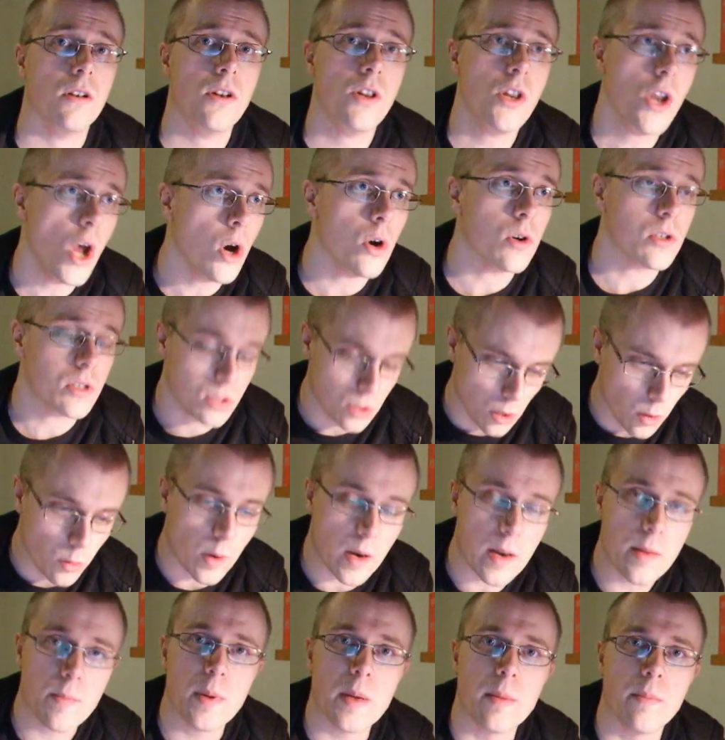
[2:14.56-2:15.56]
No, it's
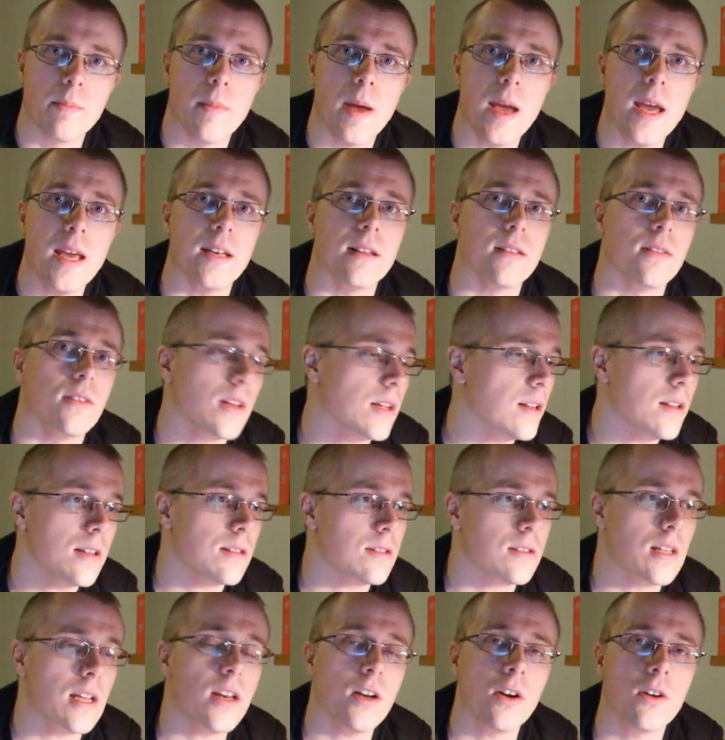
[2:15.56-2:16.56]
already been made.
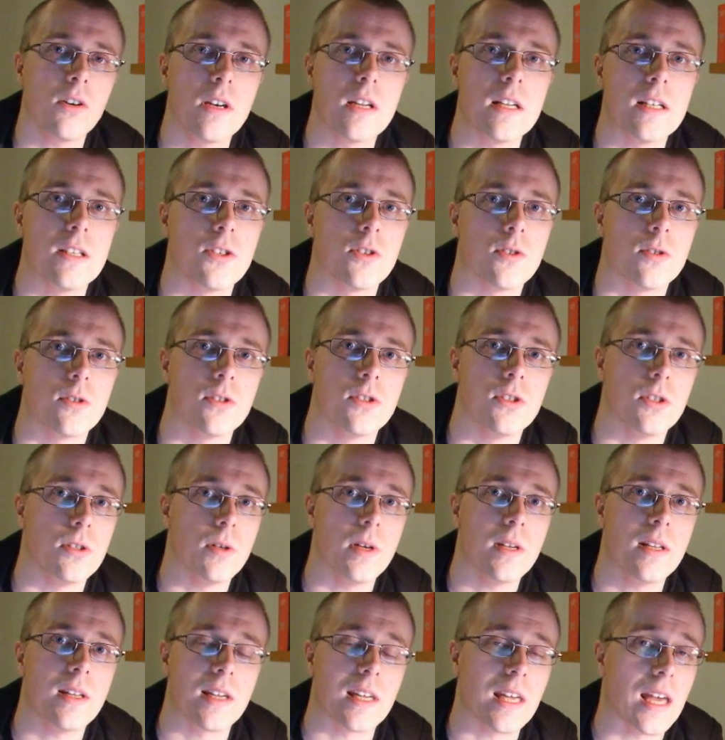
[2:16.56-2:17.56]
They don't need to do
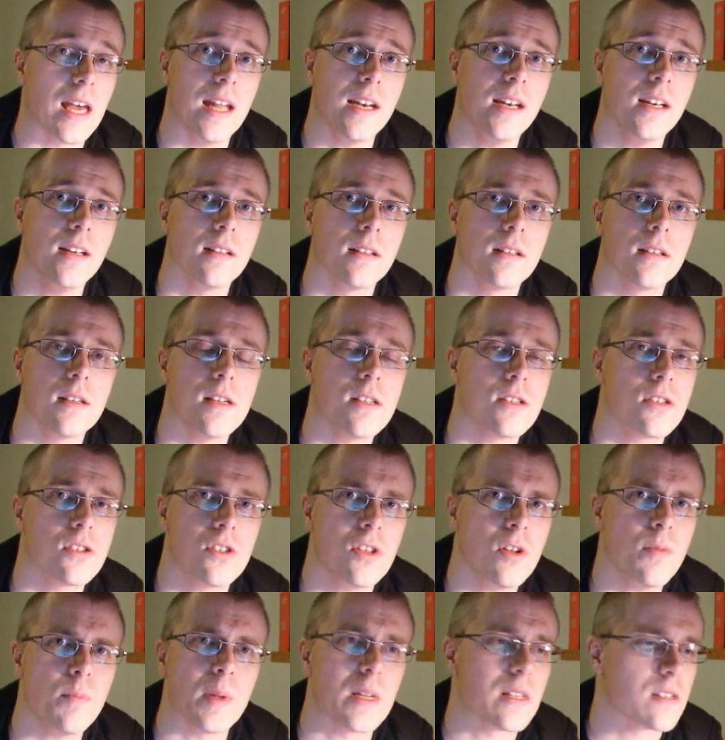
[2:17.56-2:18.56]
it again. It's
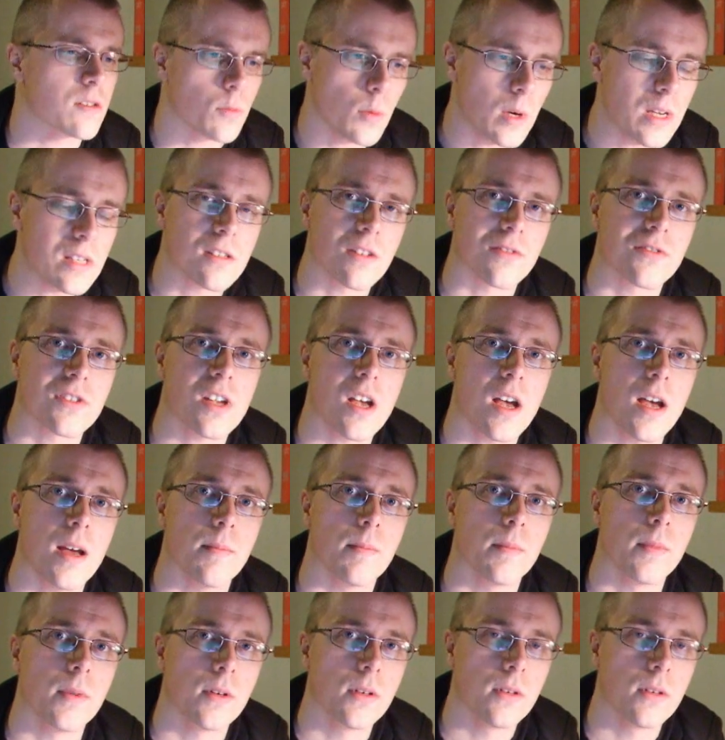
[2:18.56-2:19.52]
stupid. It's a waste of time.